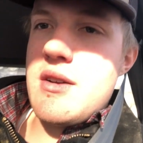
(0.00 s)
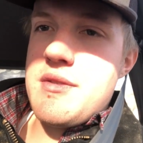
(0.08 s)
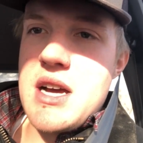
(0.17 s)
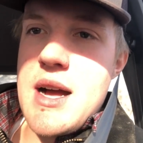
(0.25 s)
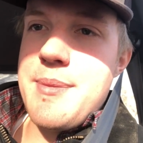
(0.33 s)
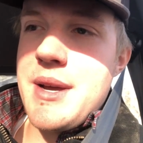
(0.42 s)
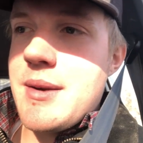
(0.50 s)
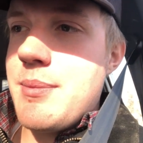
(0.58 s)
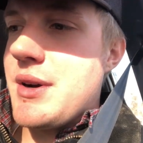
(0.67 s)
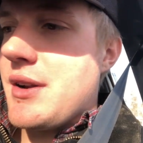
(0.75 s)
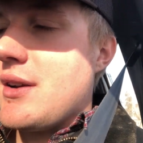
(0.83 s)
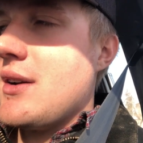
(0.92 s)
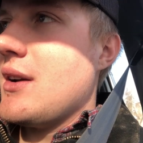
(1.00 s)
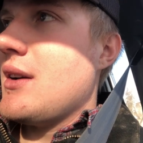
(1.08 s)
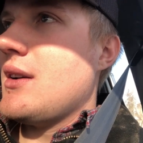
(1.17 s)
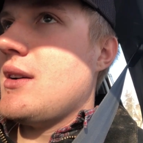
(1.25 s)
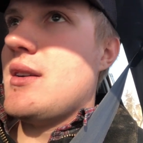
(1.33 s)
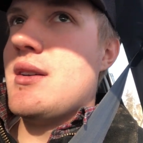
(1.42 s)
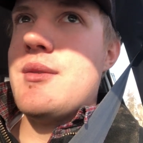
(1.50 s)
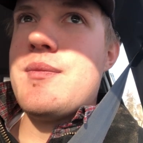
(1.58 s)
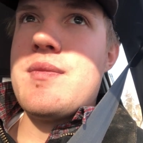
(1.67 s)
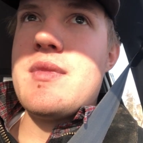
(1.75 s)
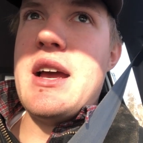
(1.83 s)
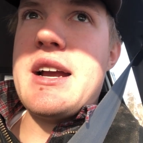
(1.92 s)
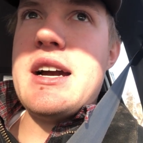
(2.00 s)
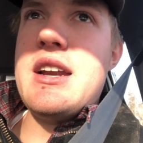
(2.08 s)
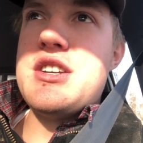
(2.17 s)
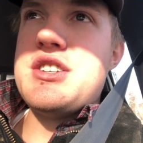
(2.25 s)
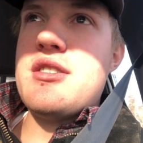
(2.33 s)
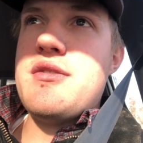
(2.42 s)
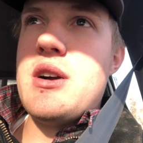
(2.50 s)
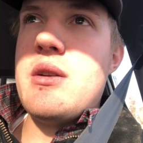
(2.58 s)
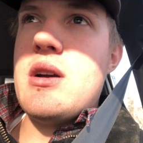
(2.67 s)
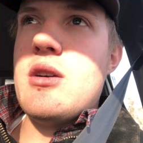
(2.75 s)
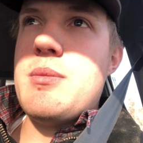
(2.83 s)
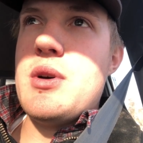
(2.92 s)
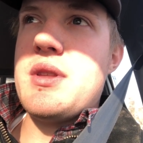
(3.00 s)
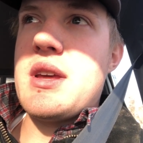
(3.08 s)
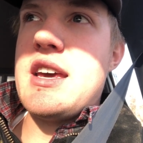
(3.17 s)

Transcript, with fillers: off topic, but I kind of just found out about the